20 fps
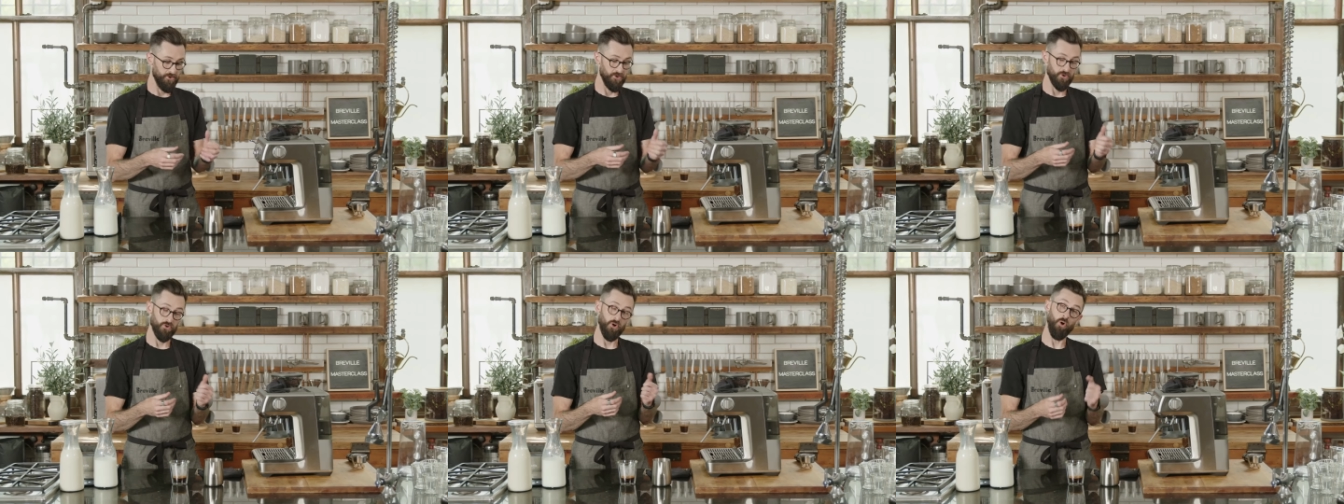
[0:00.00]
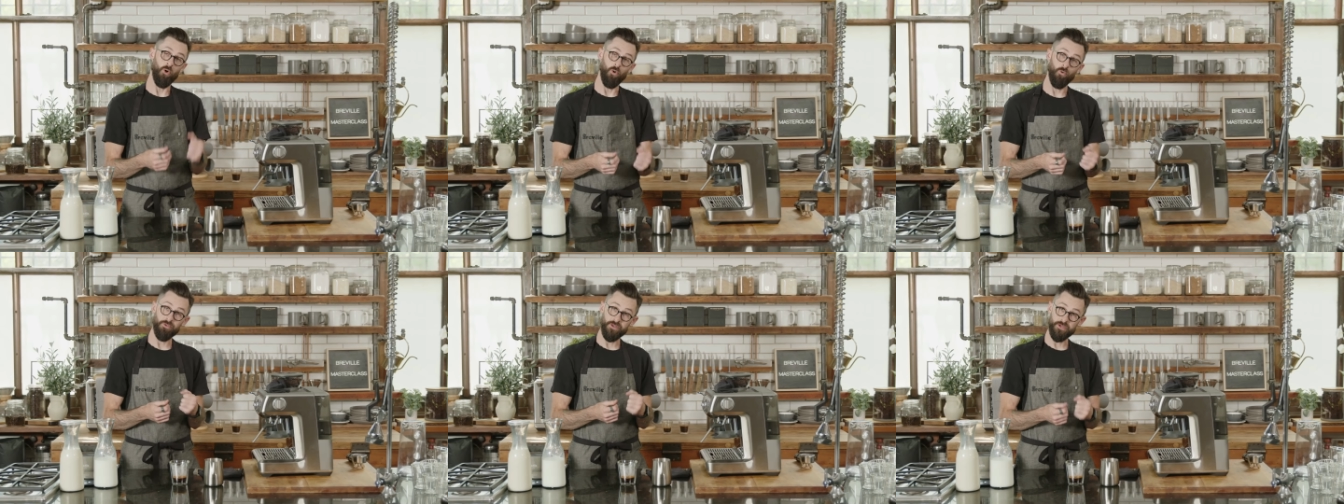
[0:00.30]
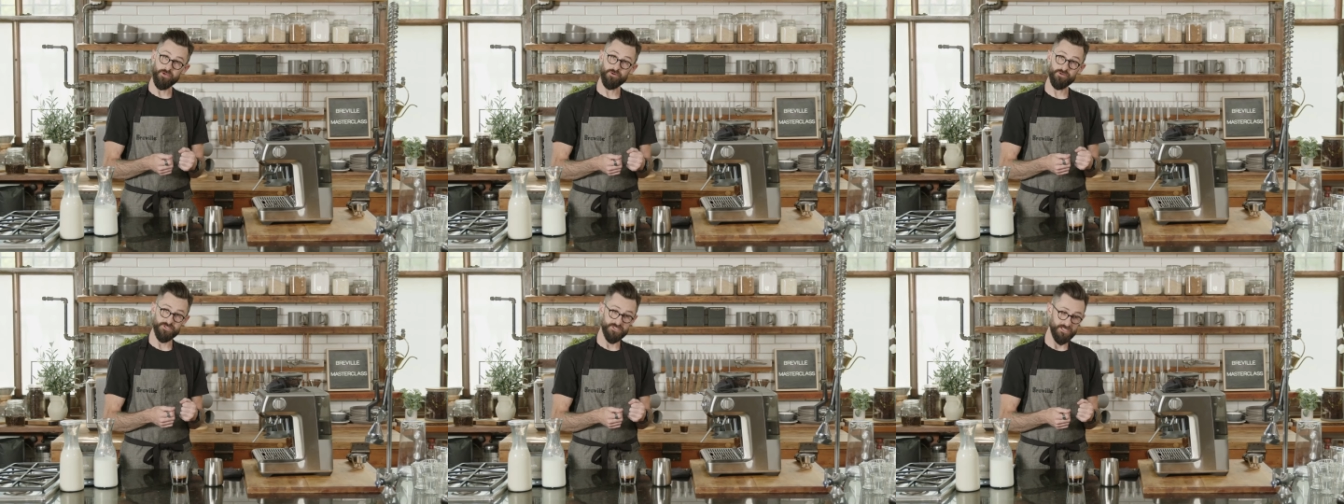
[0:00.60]
you're
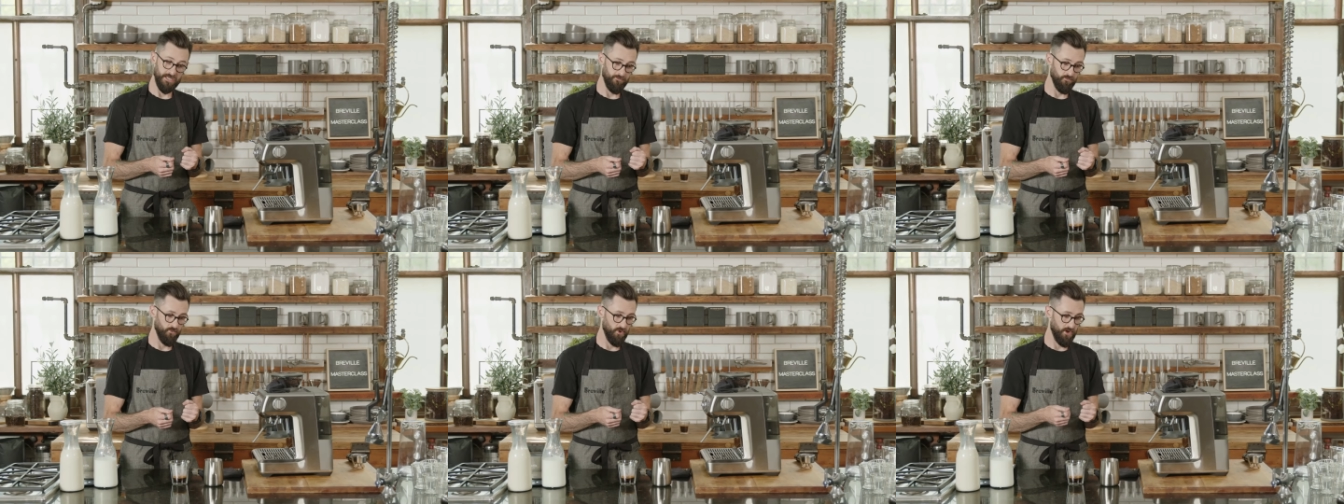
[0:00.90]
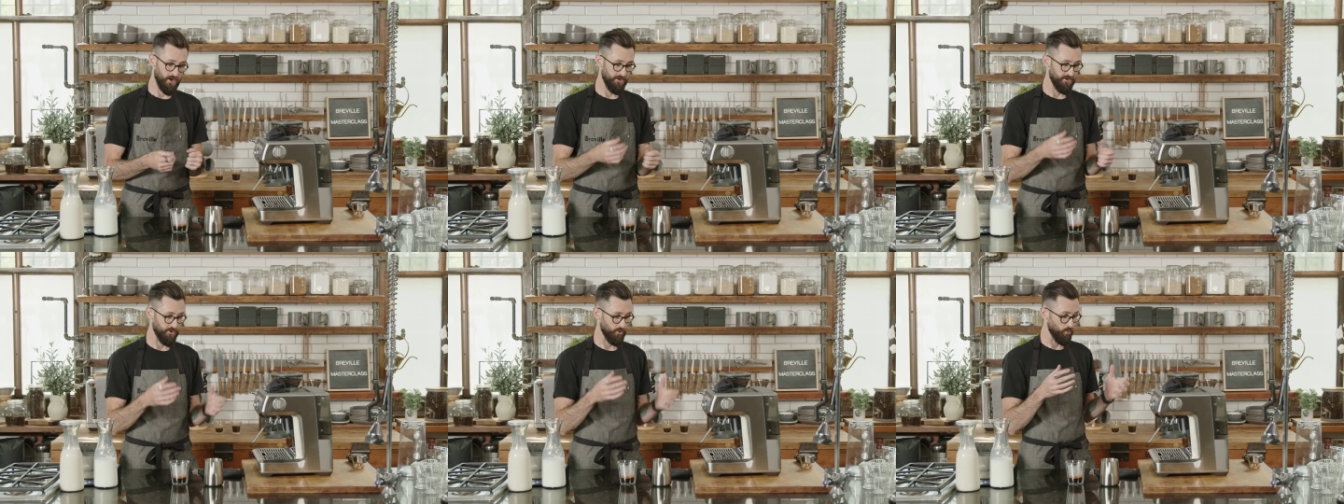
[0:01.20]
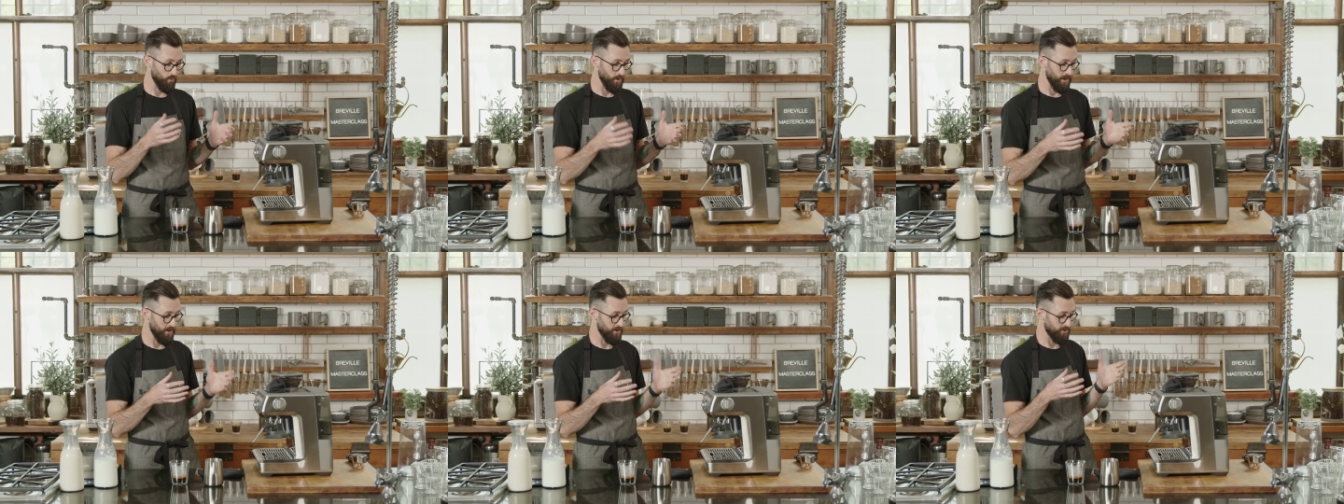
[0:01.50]
holding your steam wand,
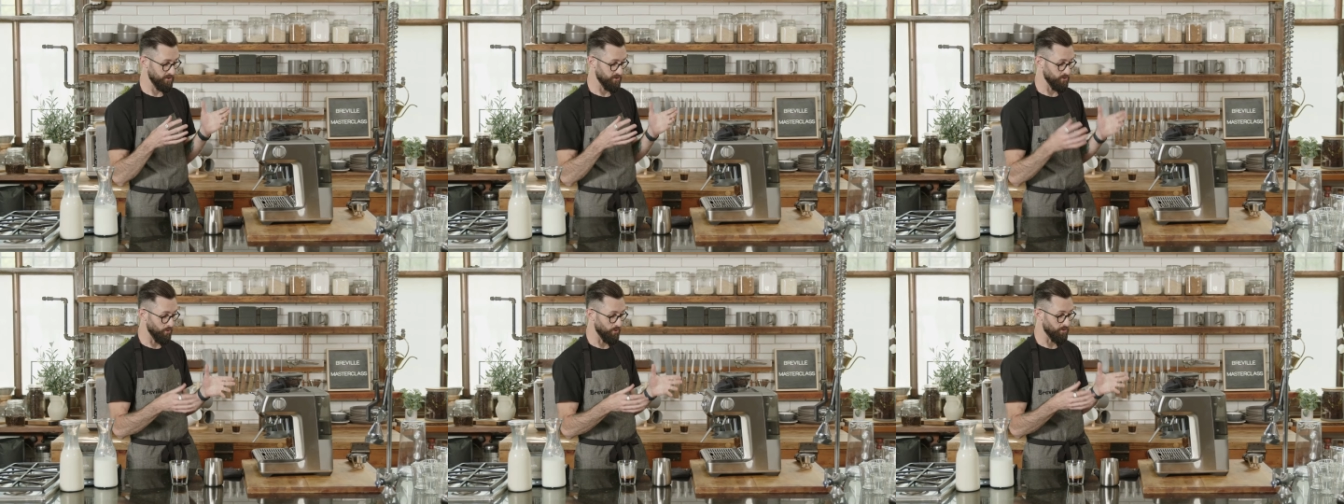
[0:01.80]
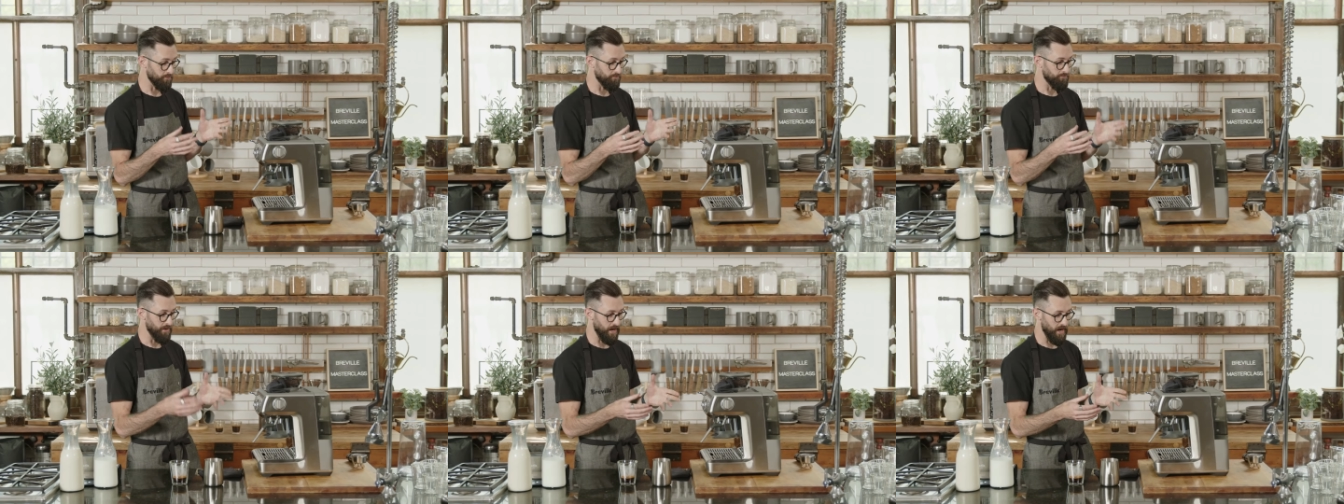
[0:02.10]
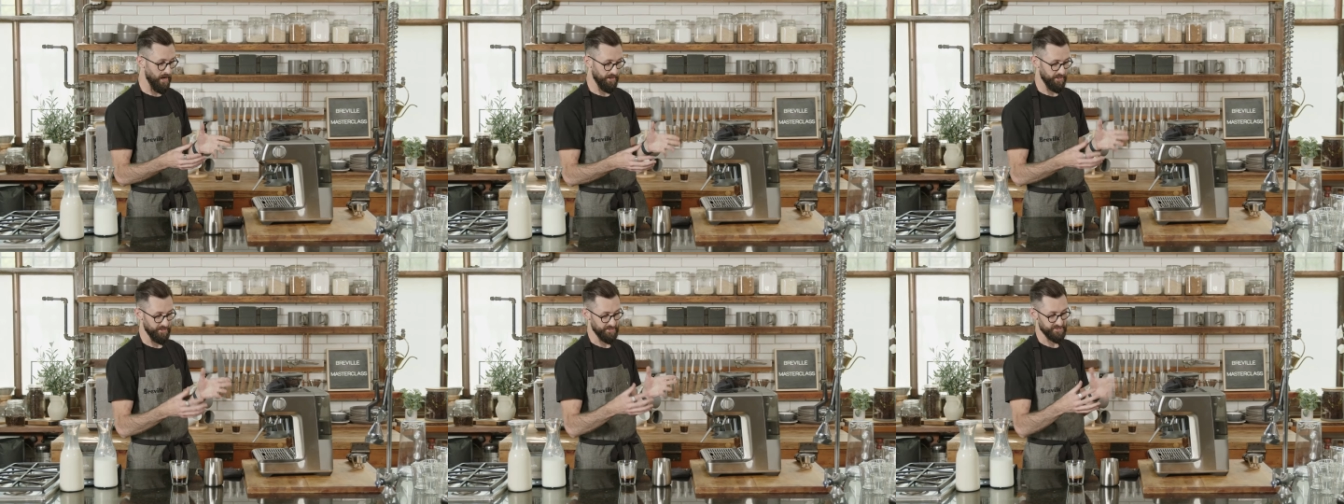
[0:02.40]
and where your
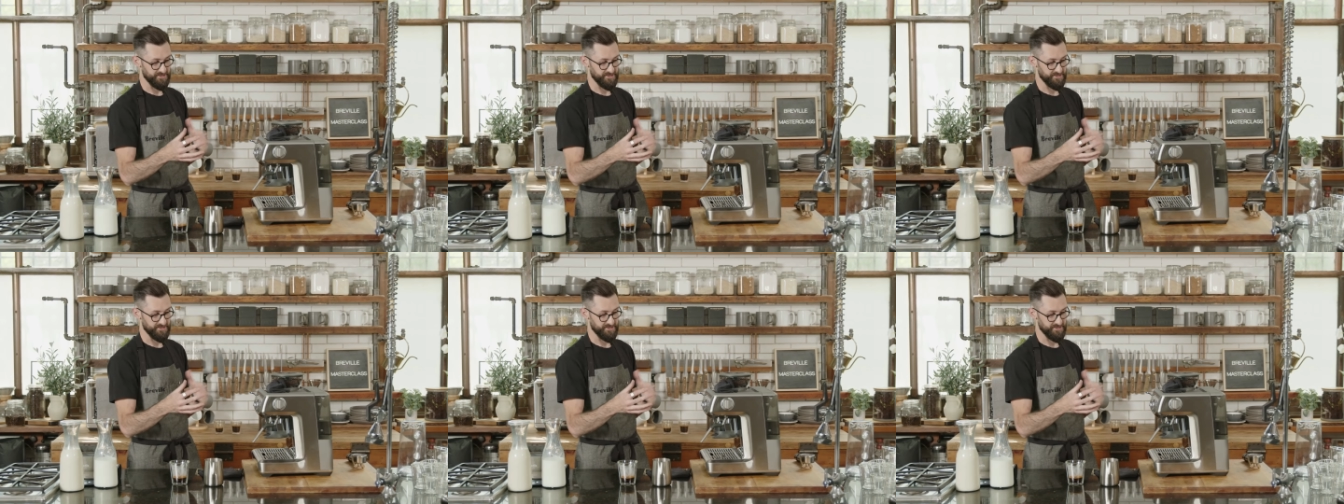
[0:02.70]
body